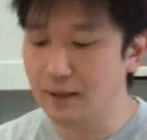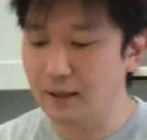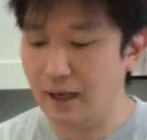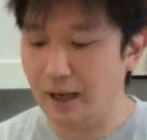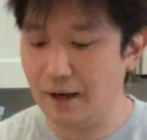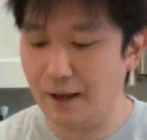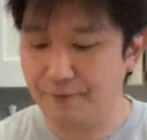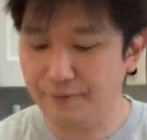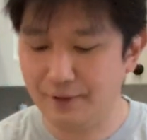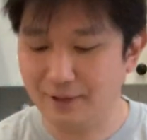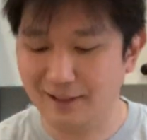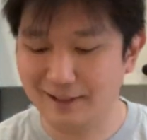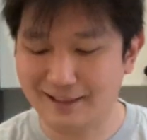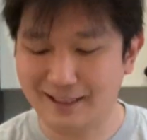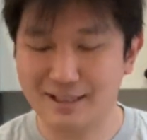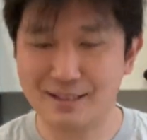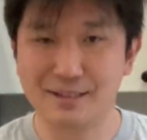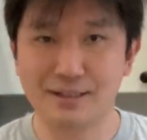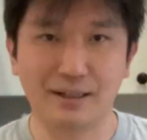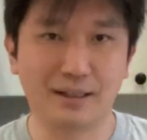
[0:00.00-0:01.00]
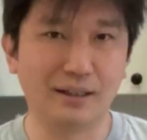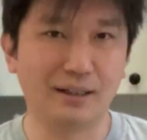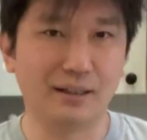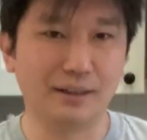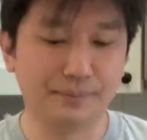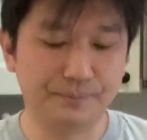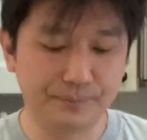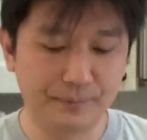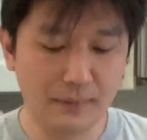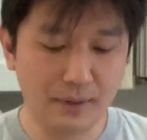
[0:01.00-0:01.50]
And I feel like that's like
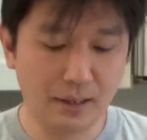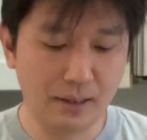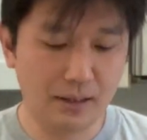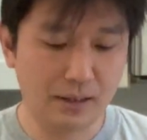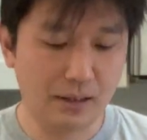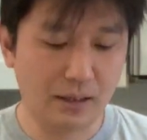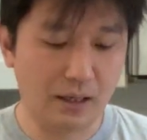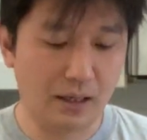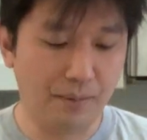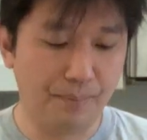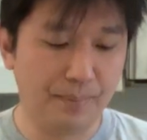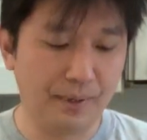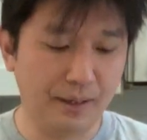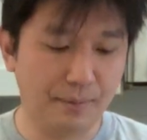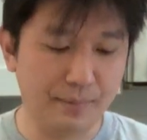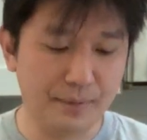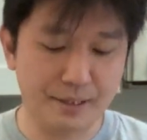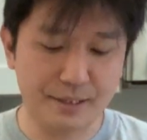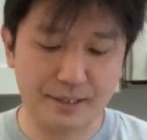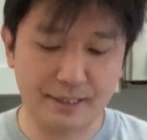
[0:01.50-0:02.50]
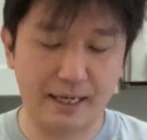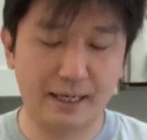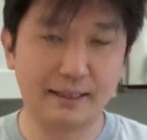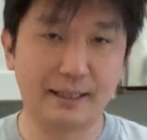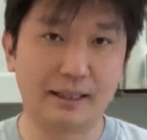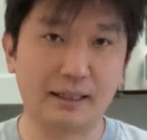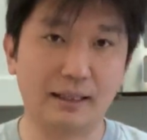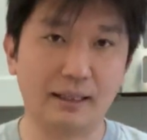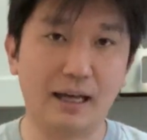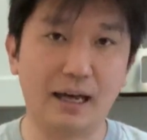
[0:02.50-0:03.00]
a big mistake
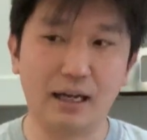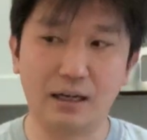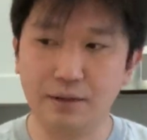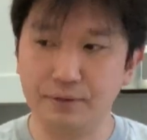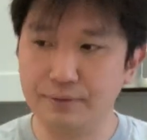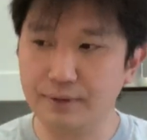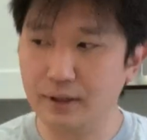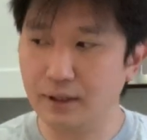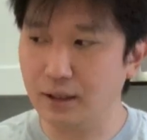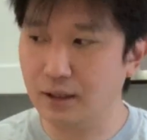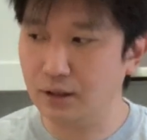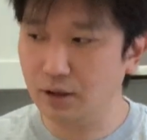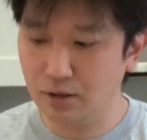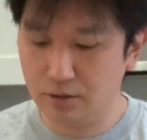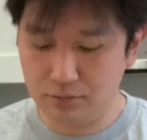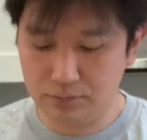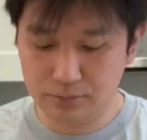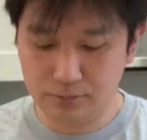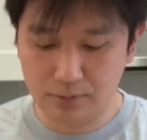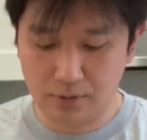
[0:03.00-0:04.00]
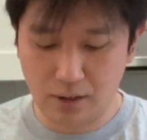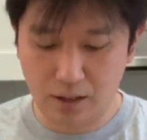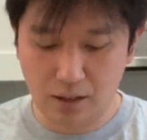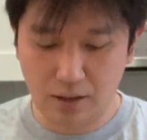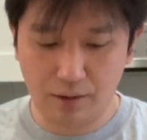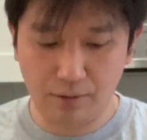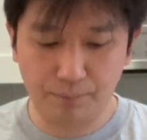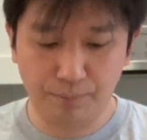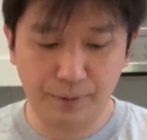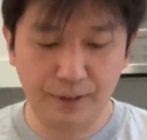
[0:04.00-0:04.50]
that a lot
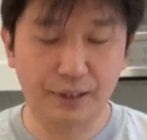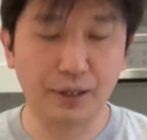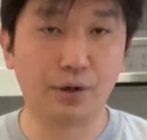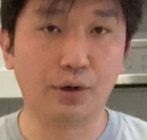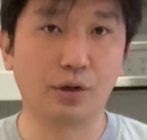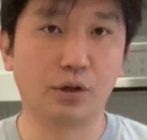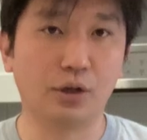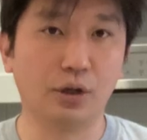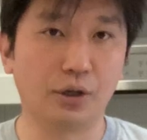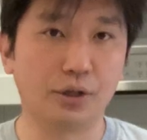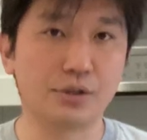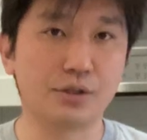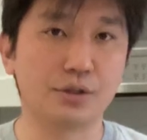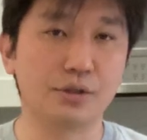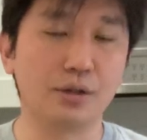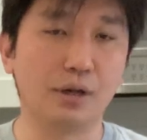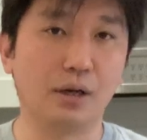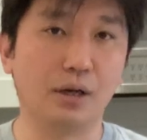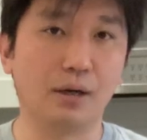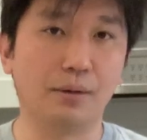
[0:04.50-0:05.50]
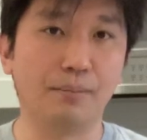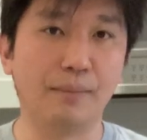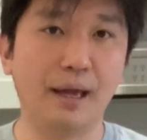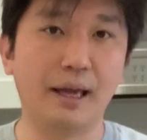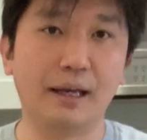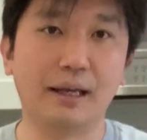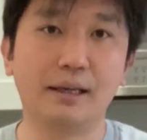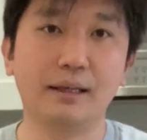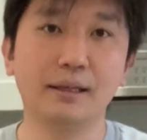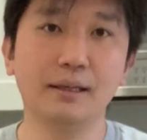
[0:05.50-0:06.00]
of beginner cooks
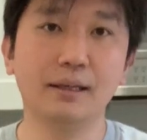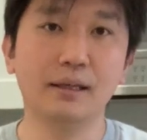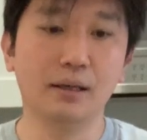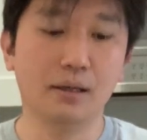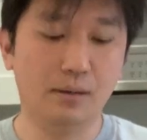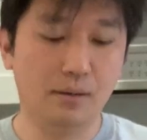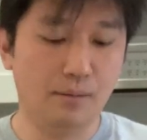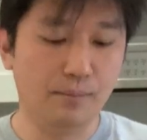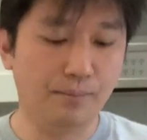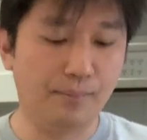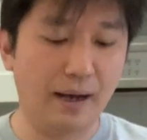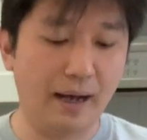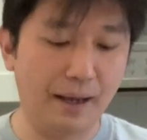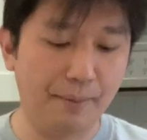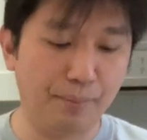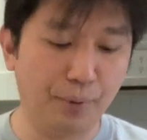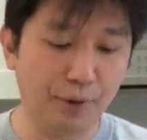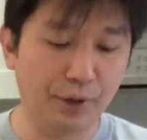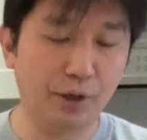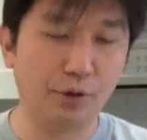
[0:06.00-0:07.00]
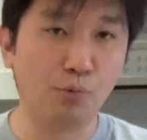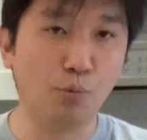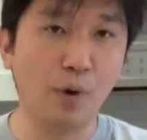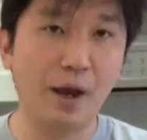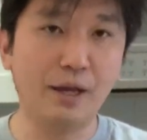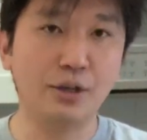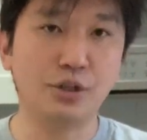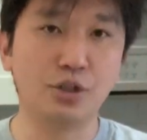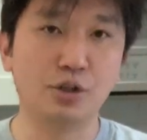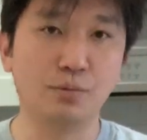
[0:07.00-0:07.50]
make by putting
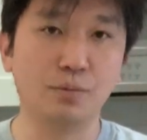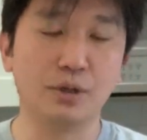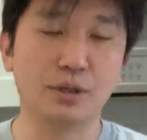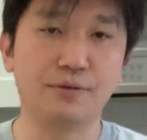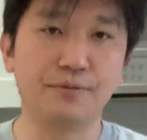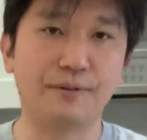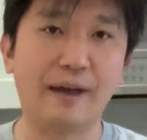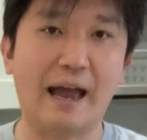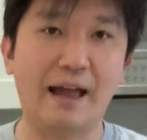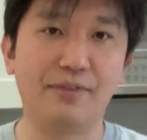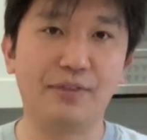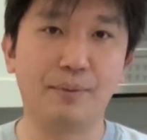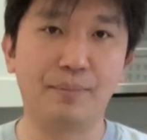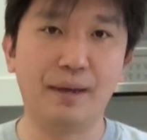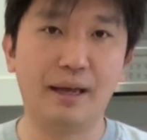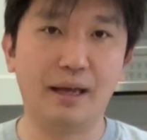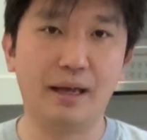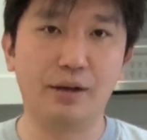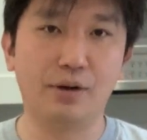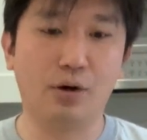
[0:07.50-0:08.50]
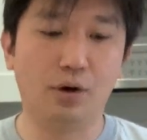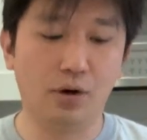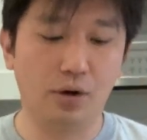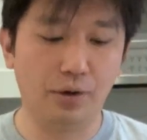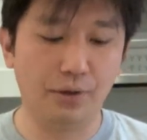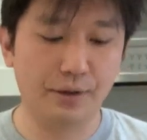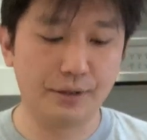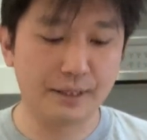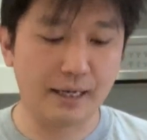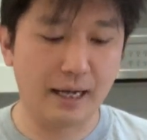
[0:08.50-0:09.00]
way too much fat in the pan
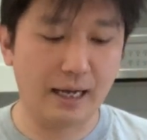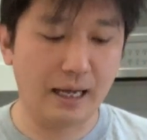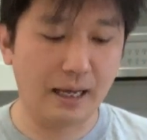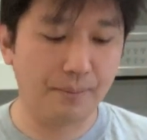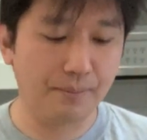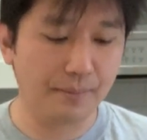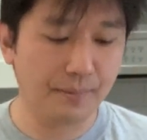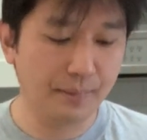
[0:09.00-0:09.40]
all the time.